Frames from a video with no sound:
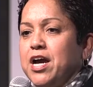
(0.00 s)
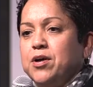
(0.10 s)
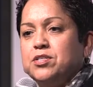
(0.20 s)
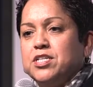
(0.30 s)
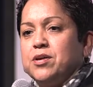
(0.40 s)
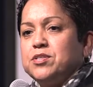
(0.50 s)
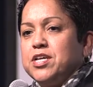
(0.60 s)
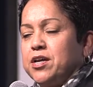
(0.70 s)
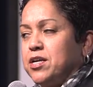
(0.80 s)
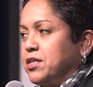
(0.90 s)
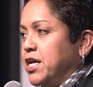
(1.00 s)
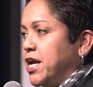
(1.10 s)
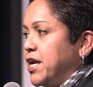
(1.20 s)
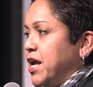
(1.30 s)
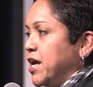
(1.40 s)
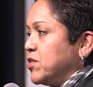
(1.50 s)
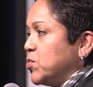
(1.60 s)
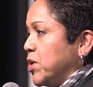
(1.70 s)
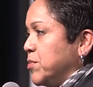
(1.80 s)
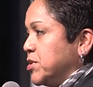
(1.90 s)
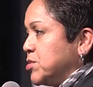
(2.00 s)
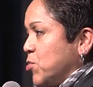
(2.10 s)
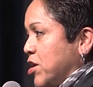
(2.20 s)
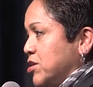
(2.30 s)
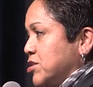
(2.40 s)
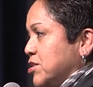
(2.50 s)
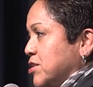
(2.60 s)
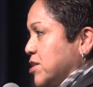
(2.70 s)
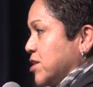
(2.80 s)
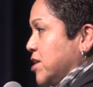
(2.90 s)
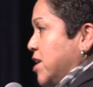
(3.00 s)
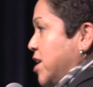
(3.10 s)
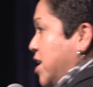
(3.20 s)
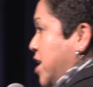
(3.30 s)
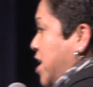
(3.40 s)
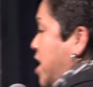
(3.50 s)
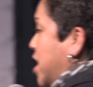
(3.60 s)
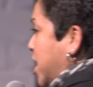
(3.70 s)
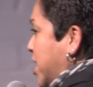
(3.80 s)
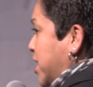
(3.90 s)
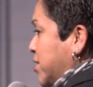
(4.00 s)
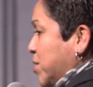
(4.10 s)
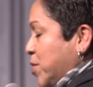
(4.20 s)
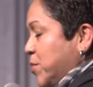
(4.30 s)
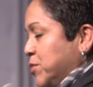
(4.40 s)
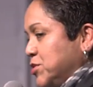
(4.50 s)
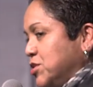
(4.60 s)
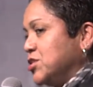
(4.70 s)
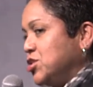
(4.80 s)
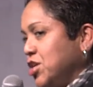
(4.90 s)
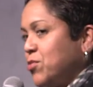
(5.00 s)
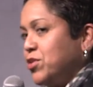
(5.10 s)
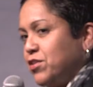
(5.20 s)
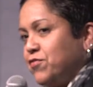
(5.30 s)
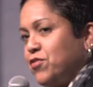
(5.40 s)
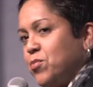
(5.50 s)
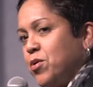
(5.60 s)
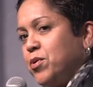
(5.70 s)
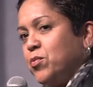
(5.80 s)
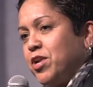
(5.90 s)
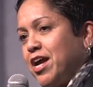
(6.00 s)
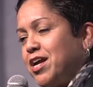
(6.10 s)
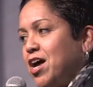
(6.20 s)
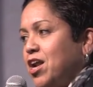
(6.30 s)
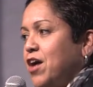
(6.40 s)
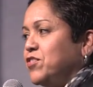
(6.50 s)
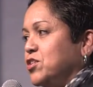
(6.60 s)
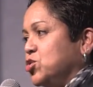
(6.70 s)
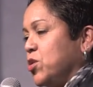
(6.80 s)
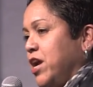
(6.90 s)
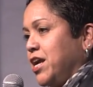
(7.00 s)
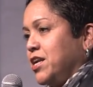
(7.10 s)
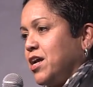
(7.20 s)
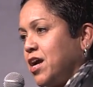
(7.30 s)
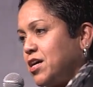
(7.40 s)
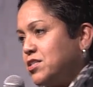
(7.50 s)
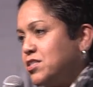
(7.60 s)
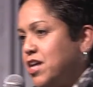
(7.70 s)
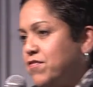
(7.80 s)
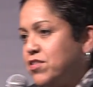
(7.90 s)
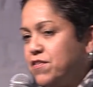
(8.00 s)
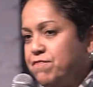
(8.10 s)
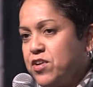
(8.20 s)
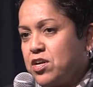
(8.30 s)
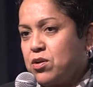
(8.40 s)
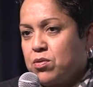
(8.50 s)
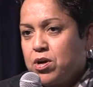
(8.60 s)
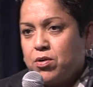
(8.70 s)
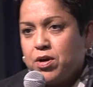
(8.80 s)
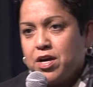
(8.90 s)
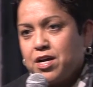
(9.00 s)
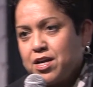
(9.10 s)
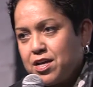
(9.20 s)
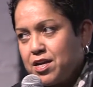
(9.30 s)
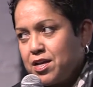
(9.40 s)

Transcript: out in downtown LA at the Women's March, and I I'm going to just share with you for a moment. When I got off the train at 7th and Figueroa